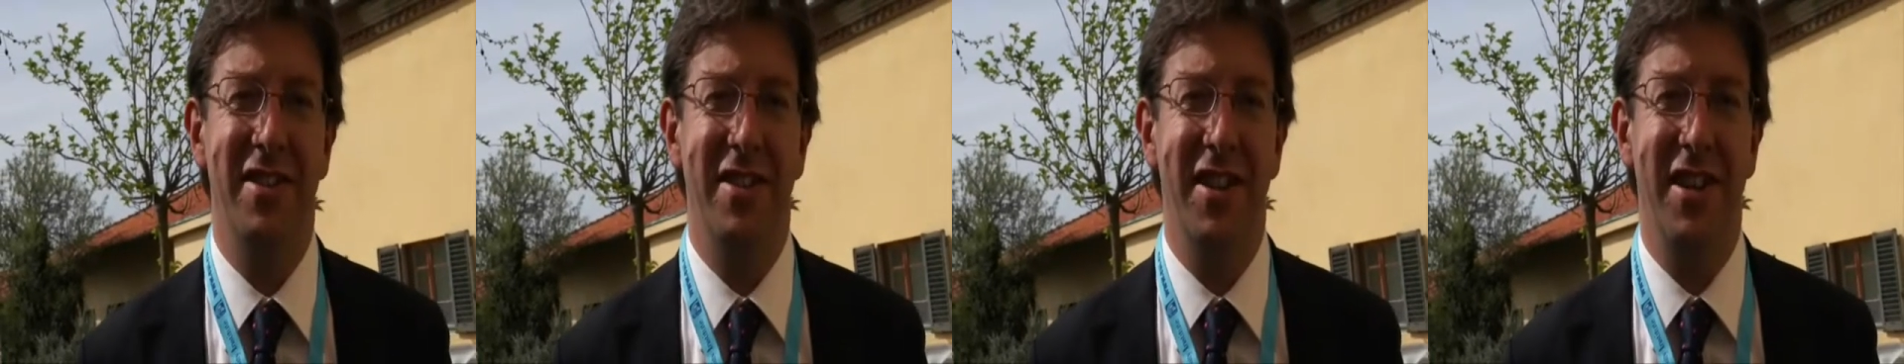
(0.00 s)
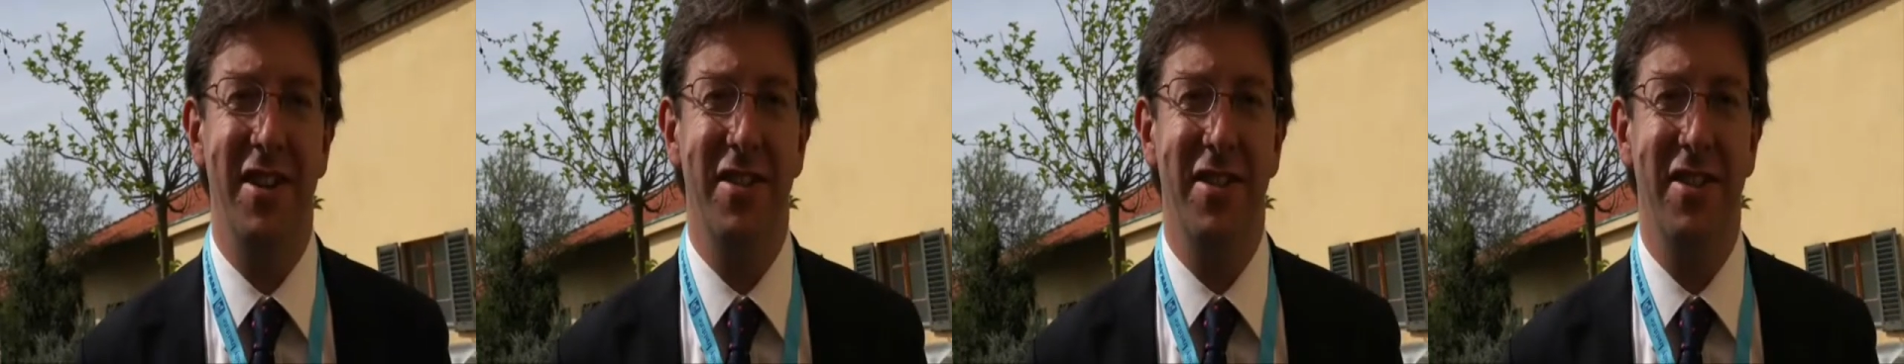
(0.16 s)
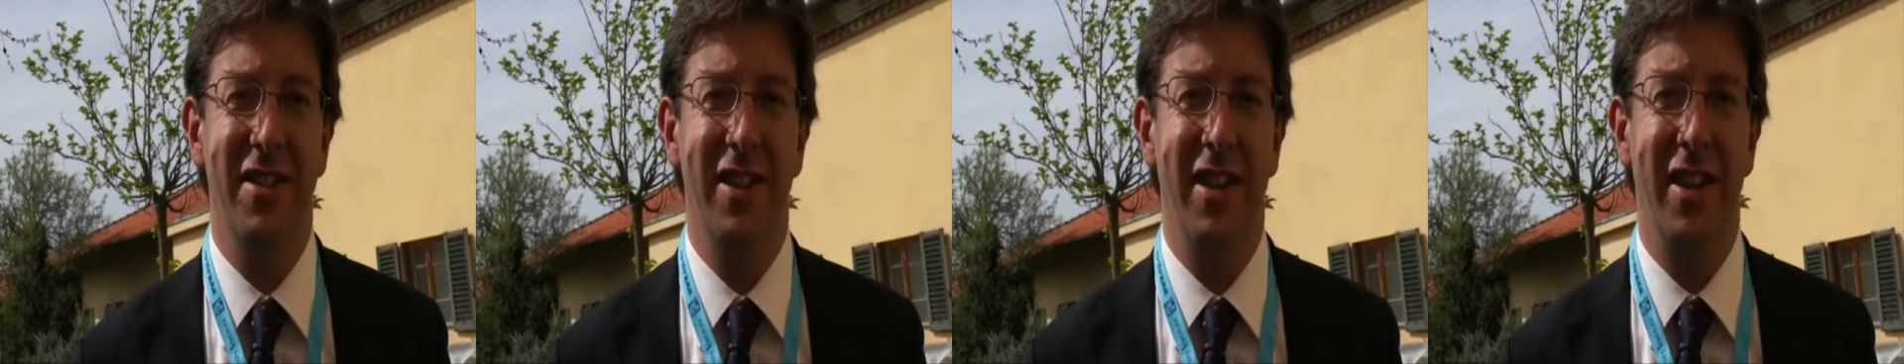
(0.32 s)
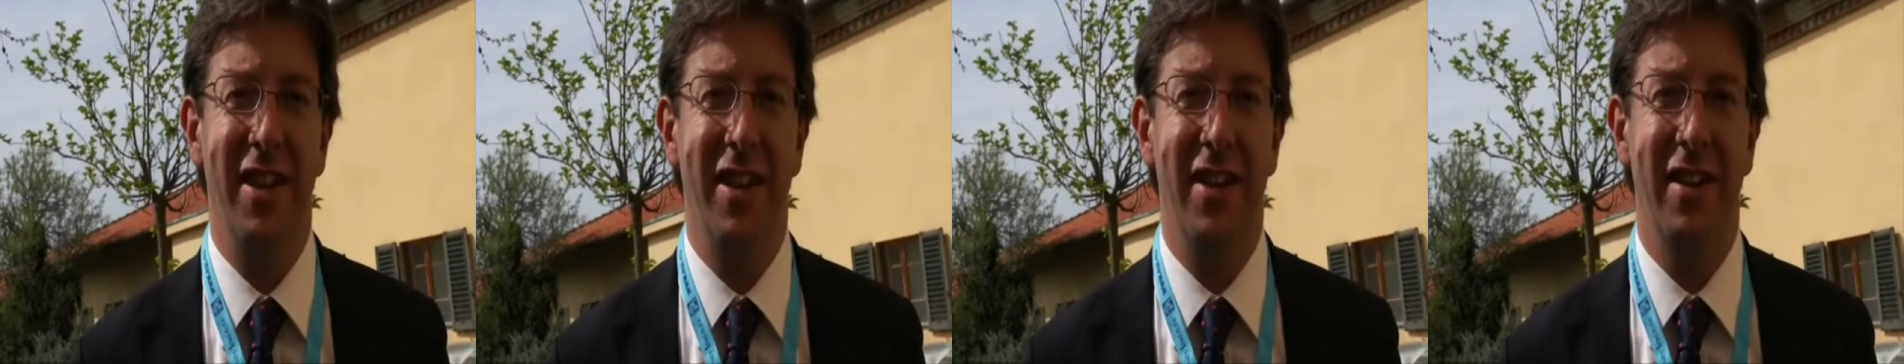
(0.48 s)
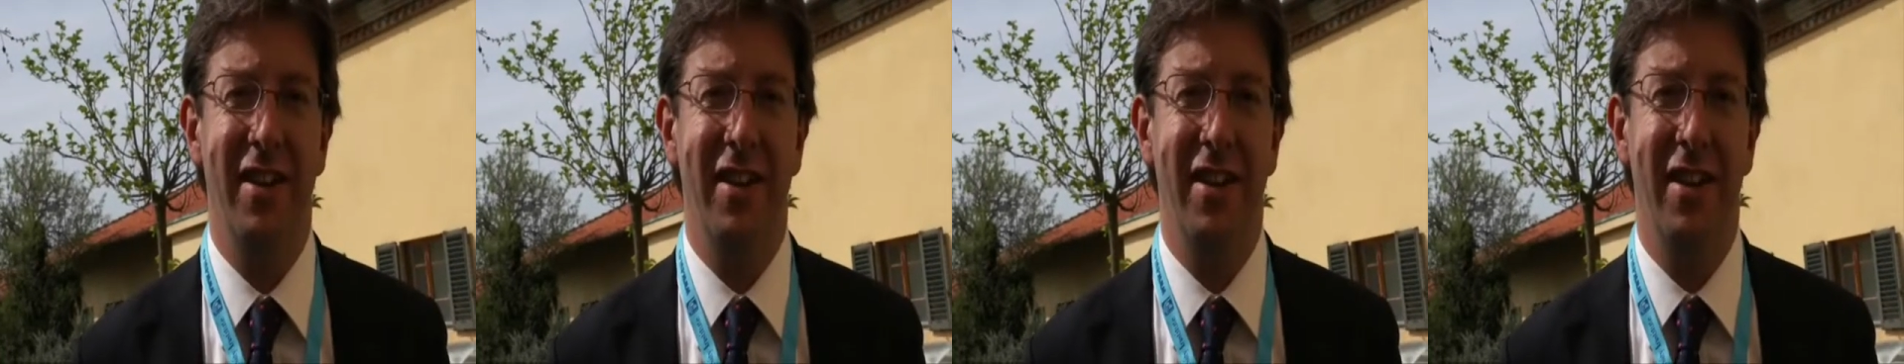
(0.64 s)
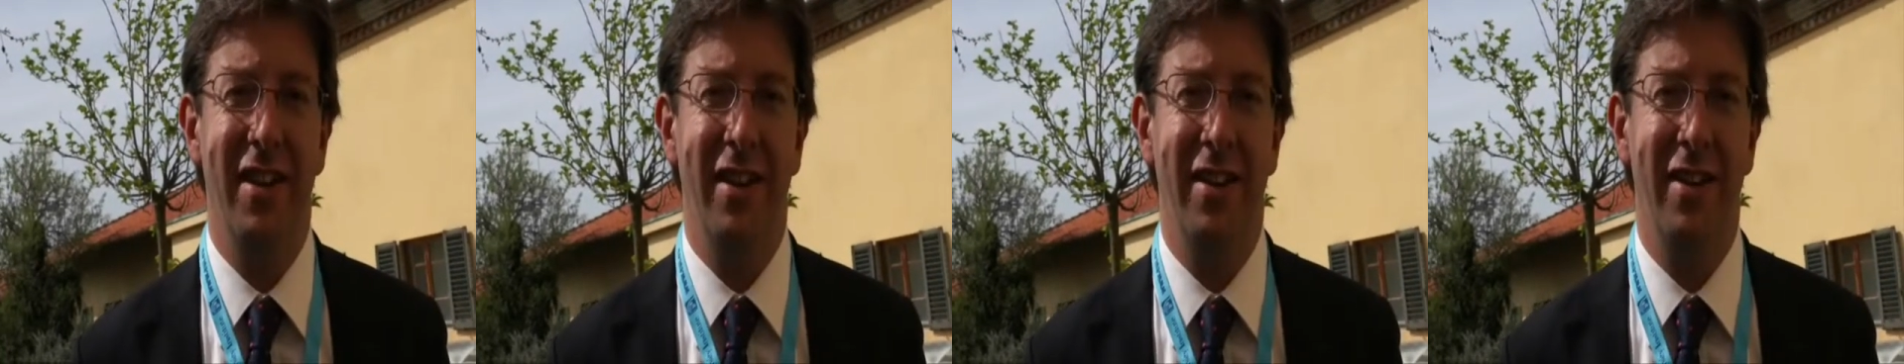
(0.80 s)
discussion
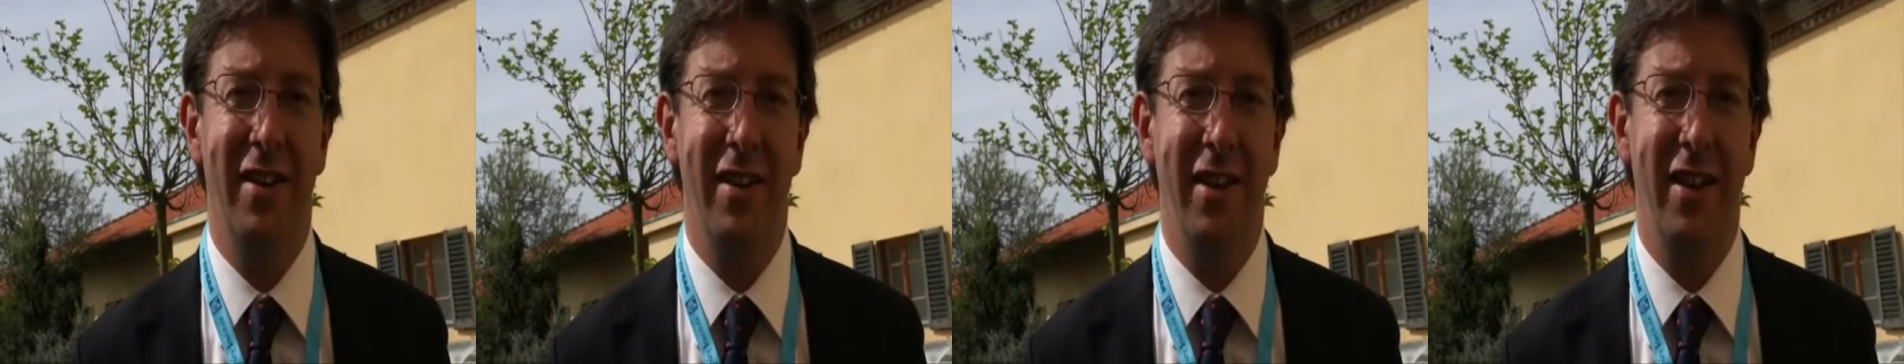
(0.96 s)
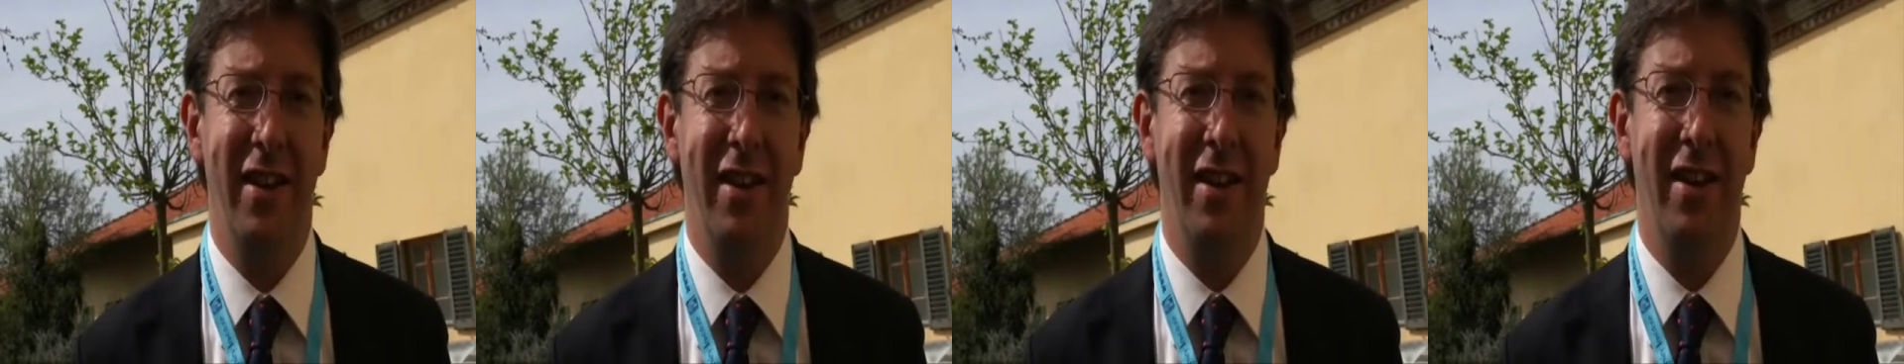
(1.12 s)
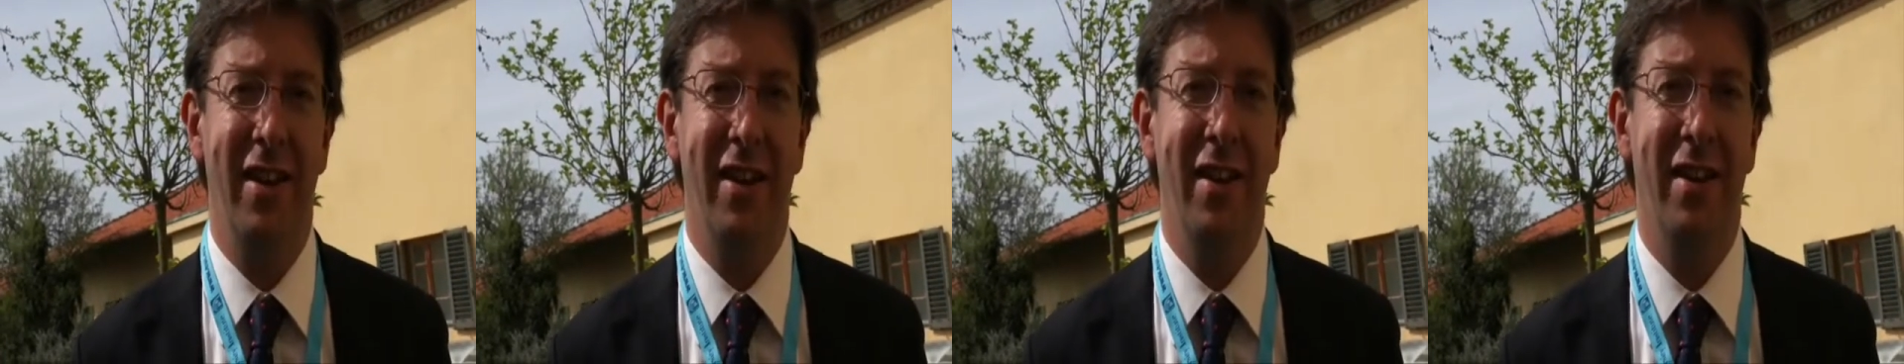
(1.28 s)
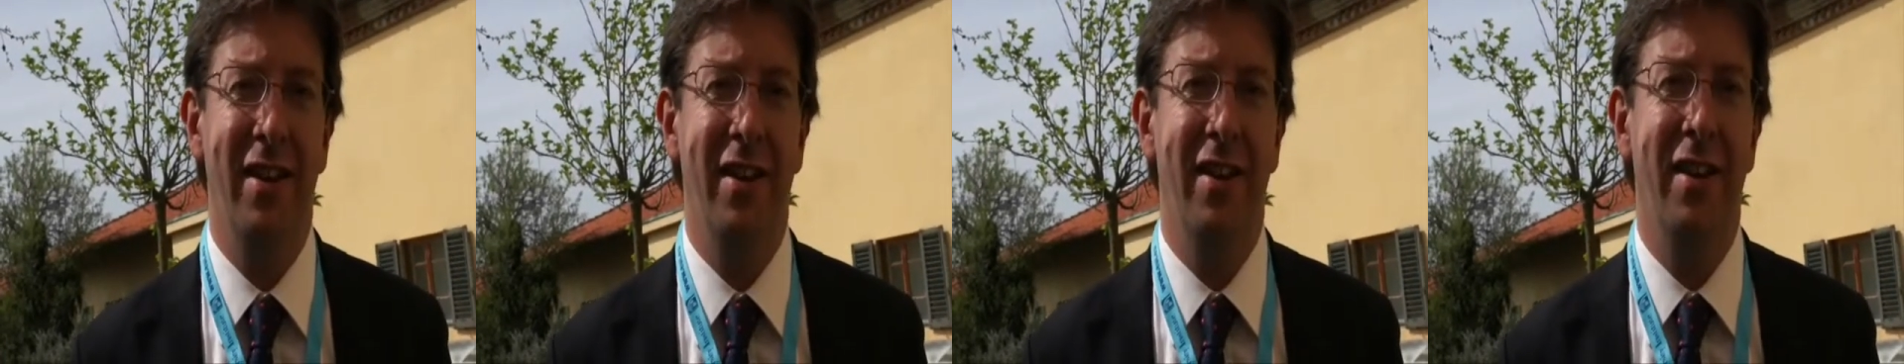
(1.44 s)
here in the